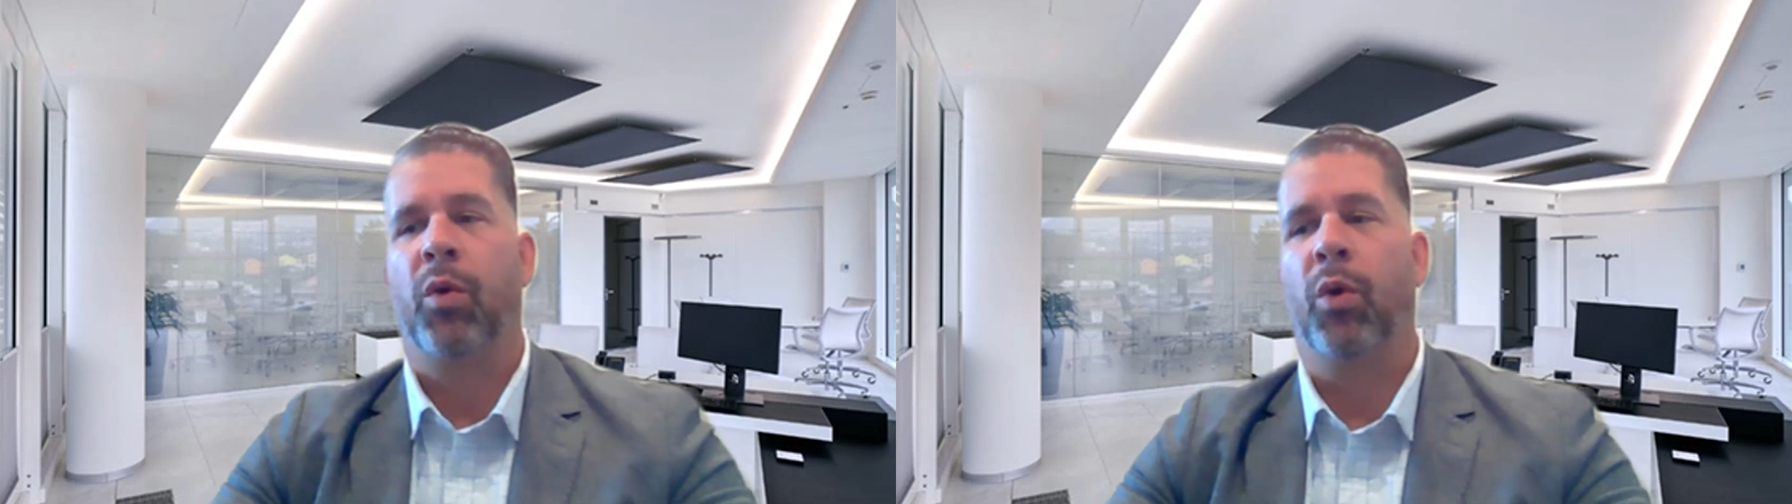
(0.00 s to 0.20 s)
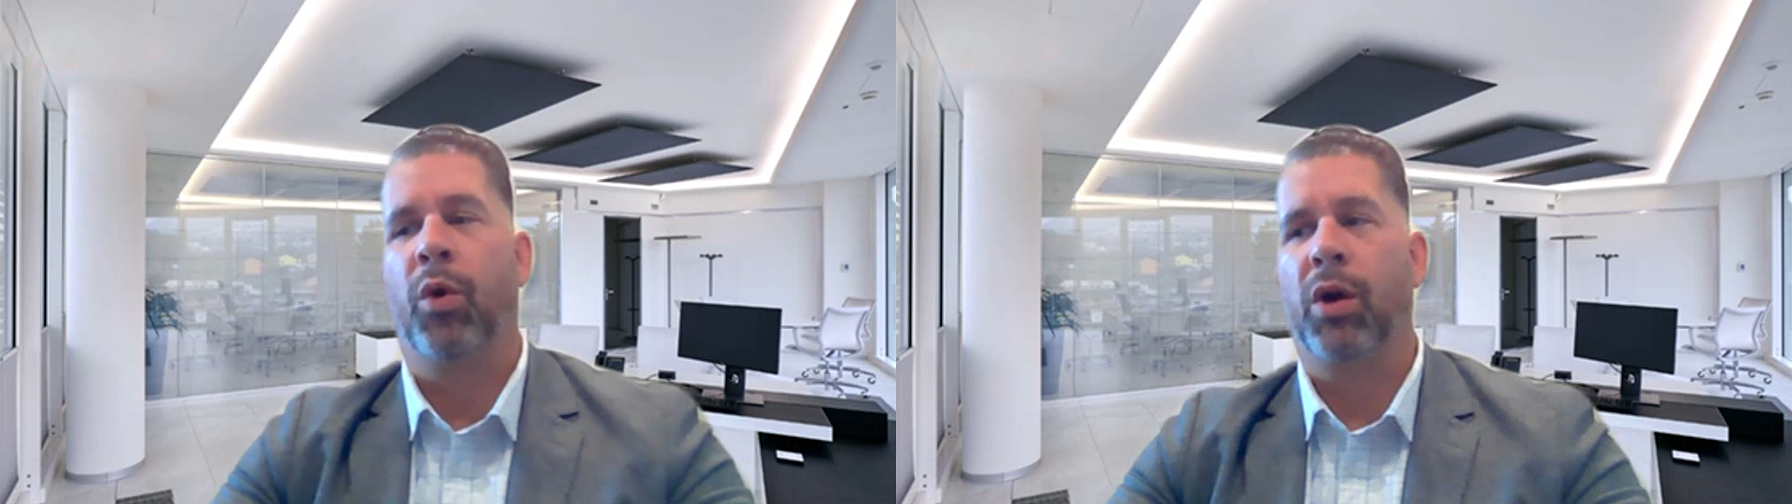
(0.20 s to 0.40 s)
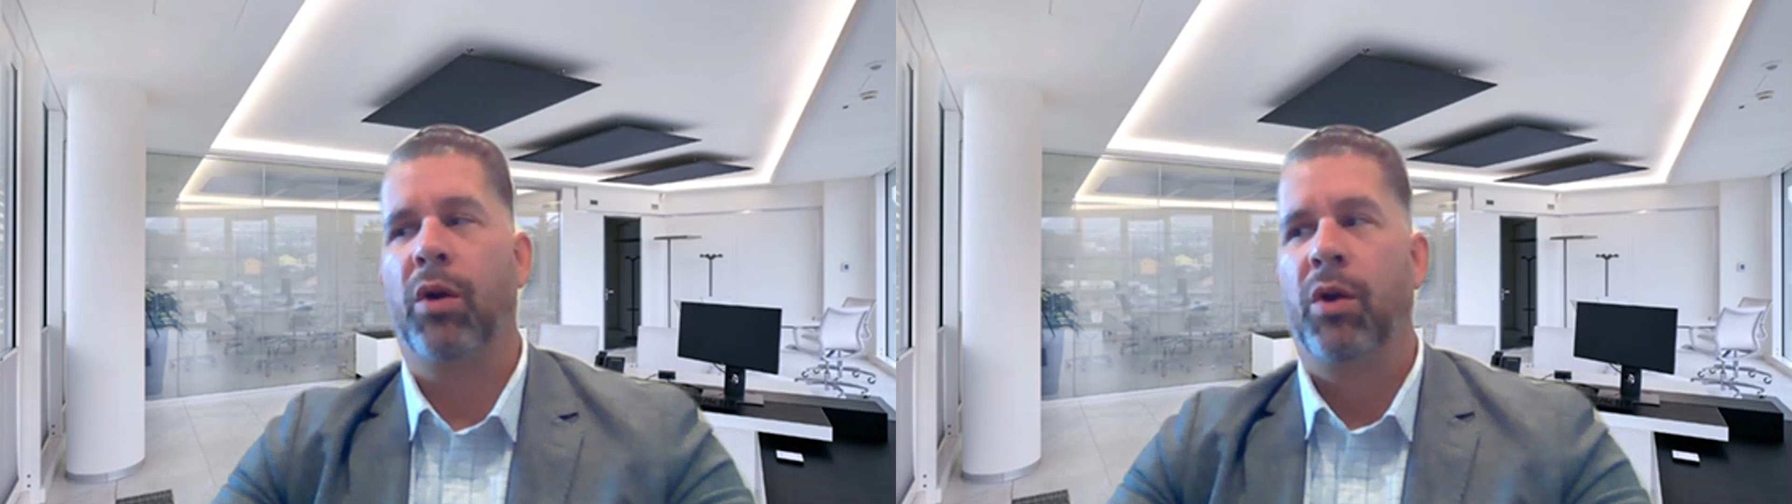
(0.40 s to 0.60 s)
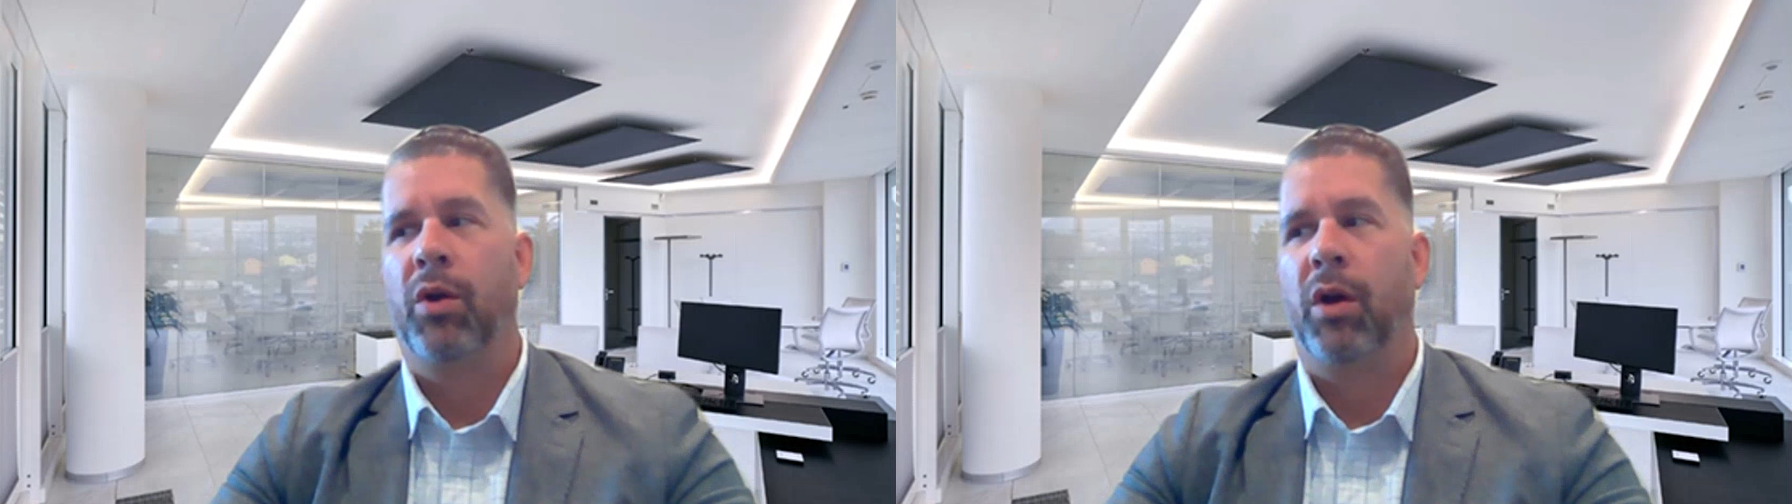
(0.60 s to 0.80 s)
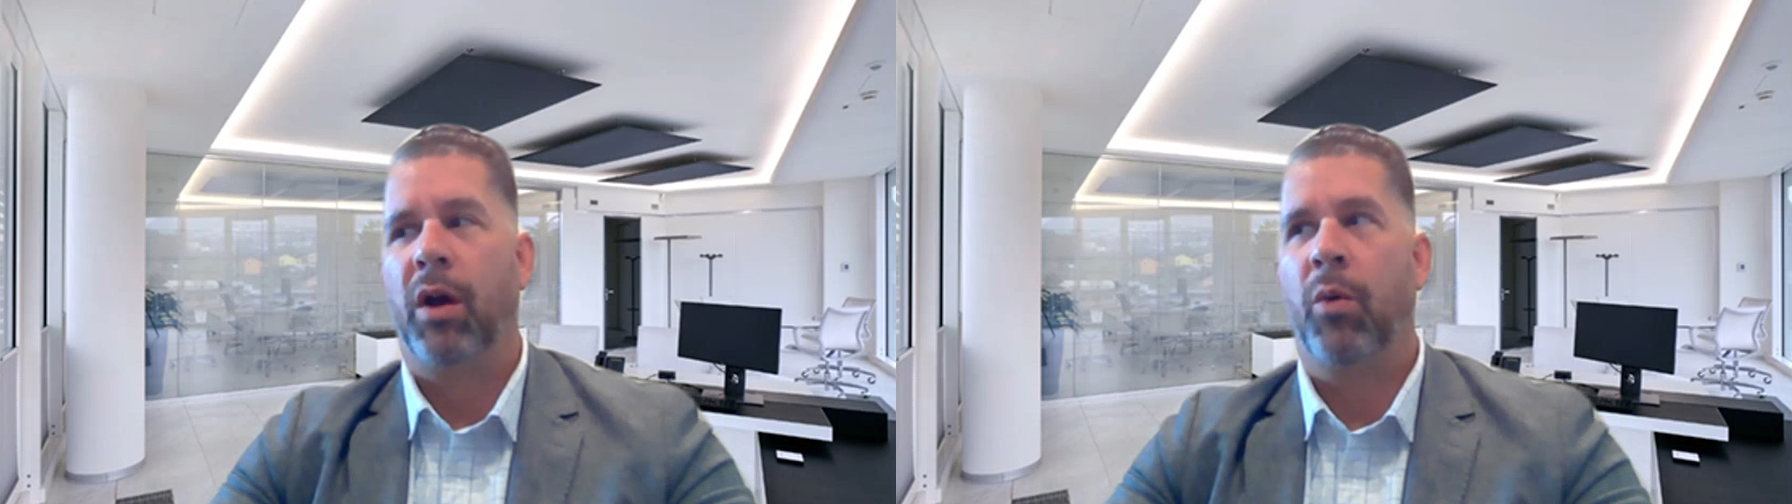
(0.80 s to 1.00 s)
or
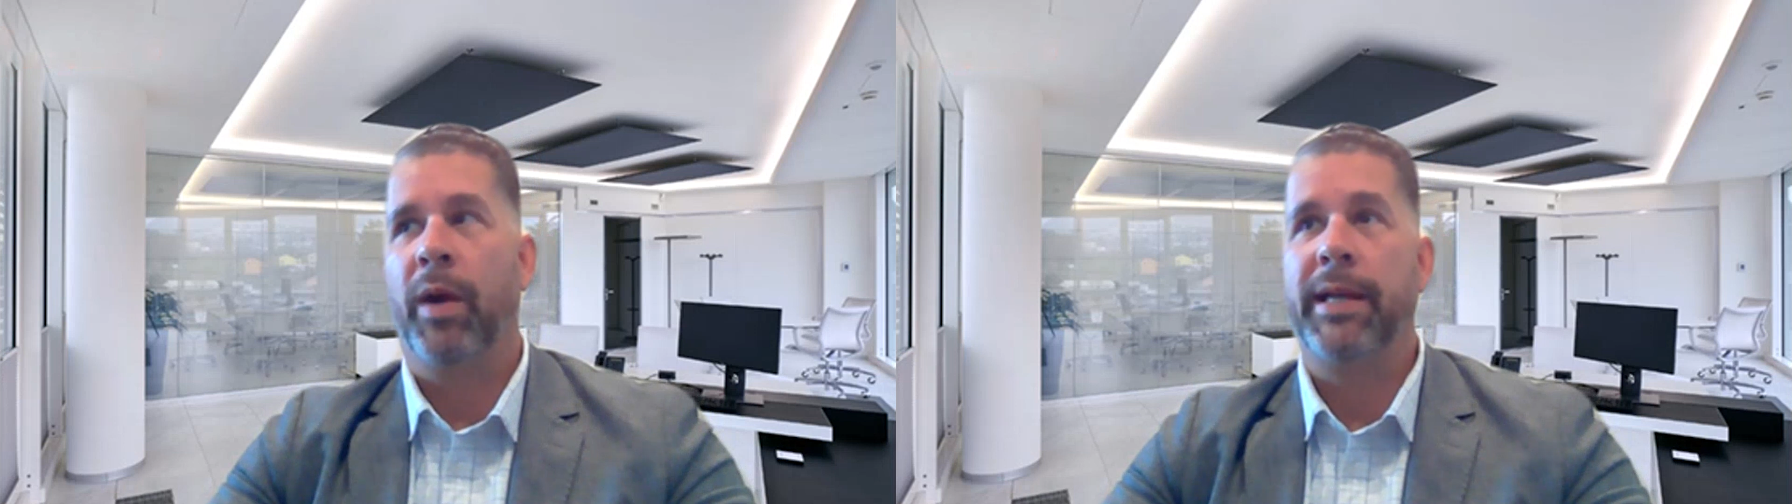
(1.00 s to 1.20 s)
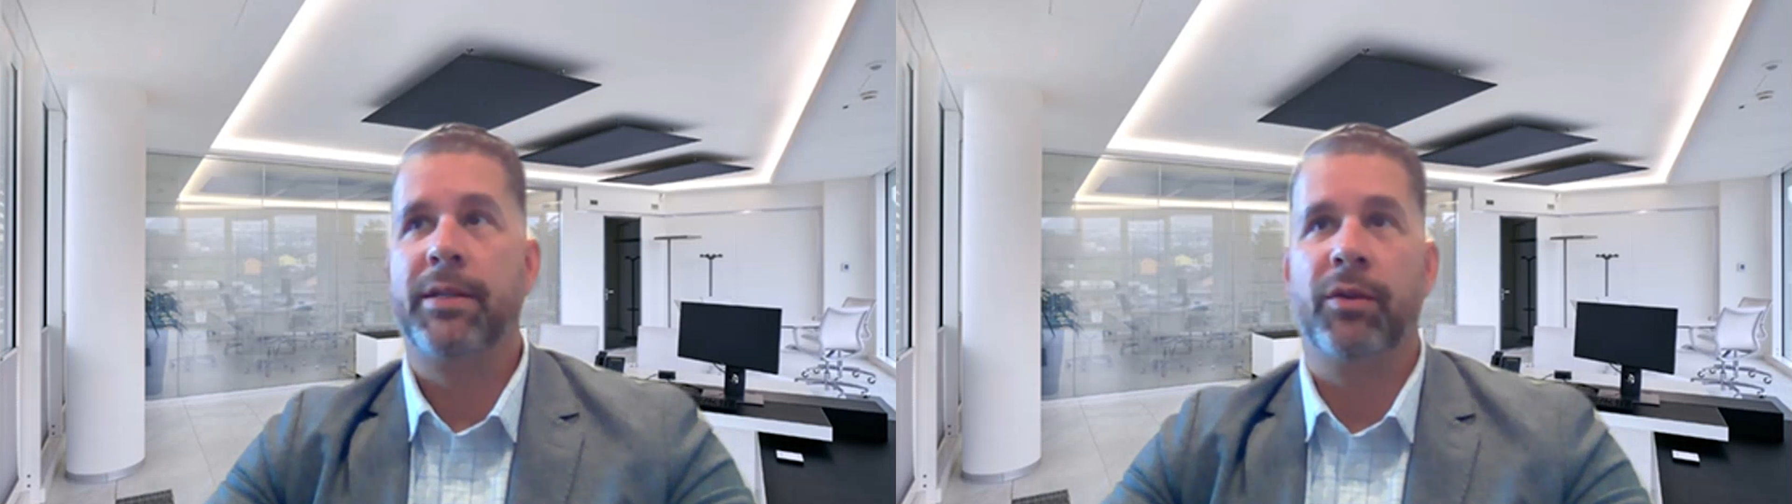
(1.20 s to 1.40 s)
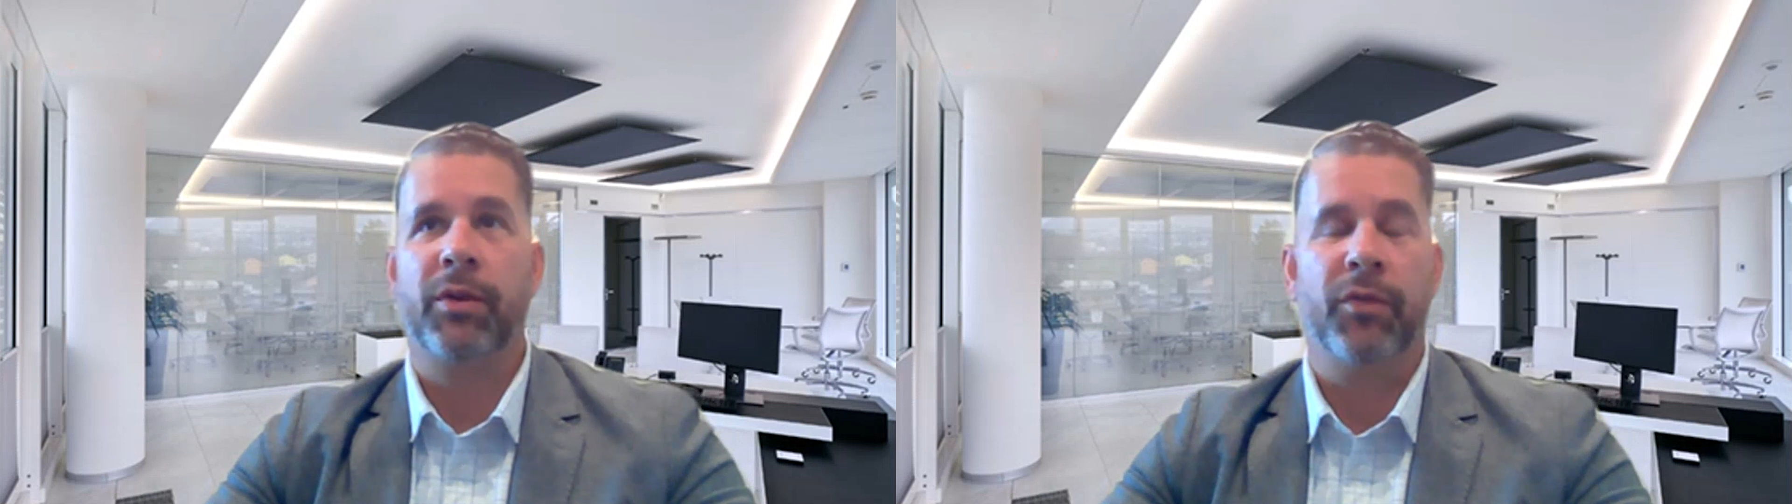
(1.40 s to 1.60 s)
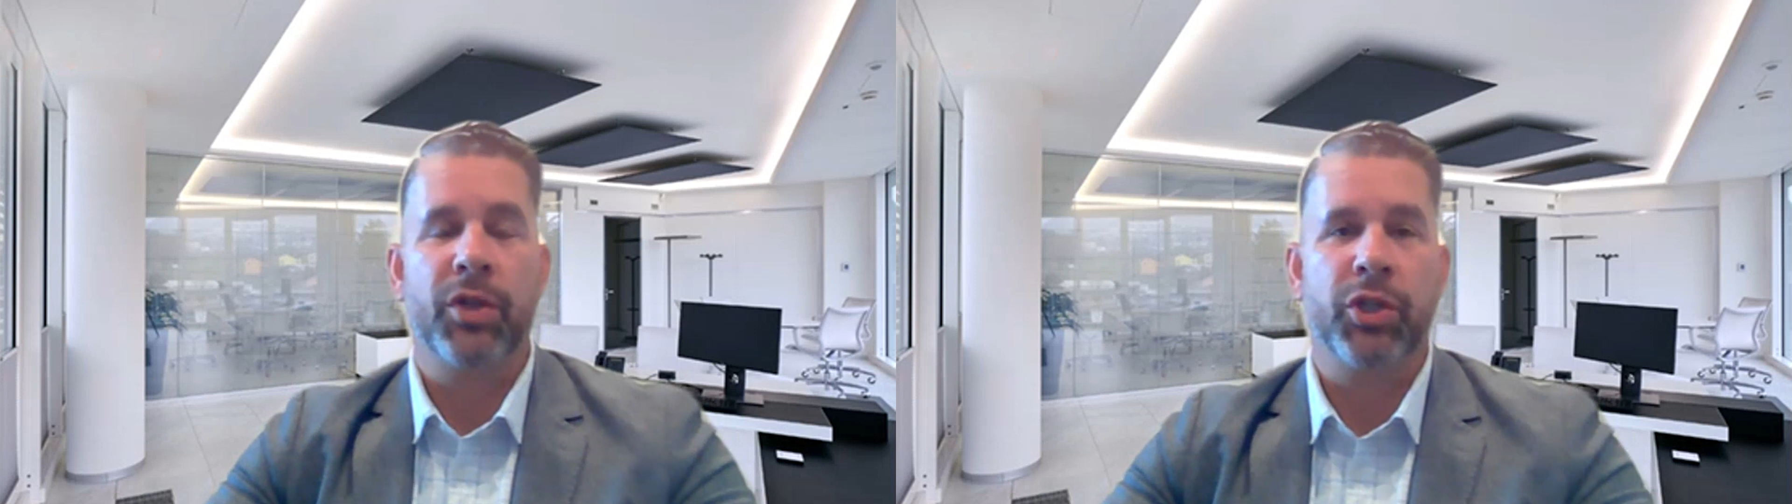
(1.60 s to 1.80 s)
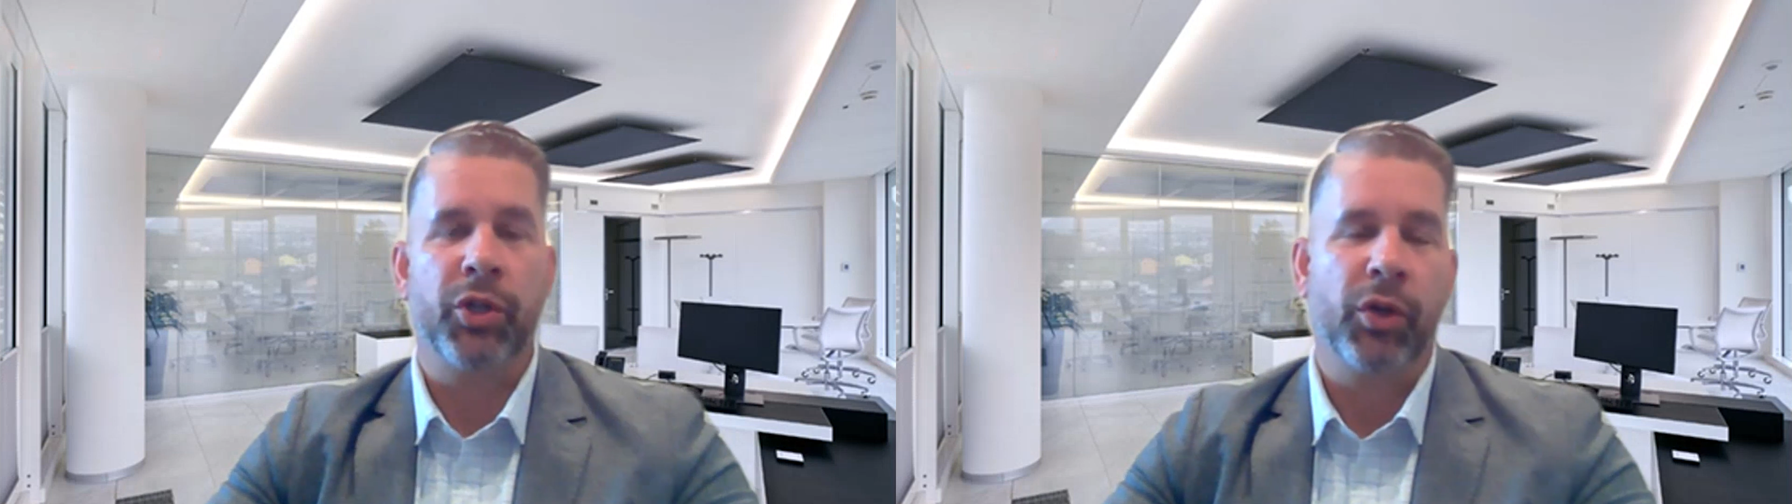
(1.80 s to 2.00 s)
a way to
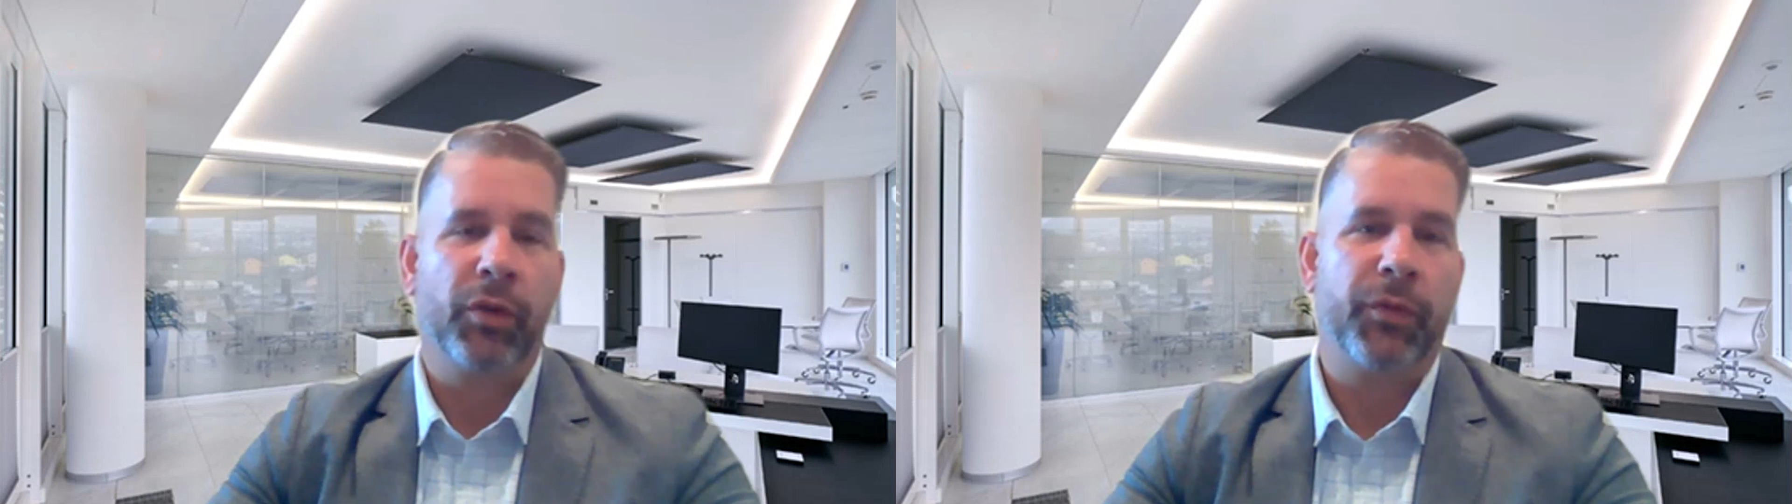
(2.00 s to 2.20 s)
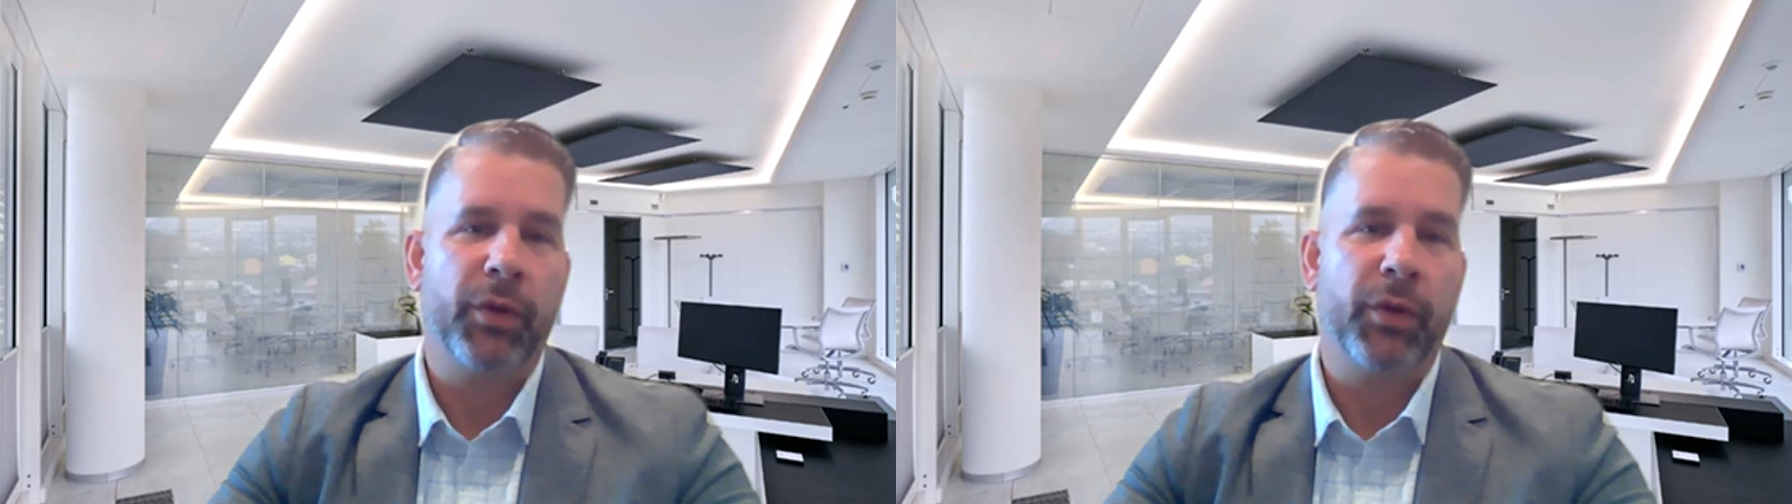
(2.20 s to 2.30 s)
envision your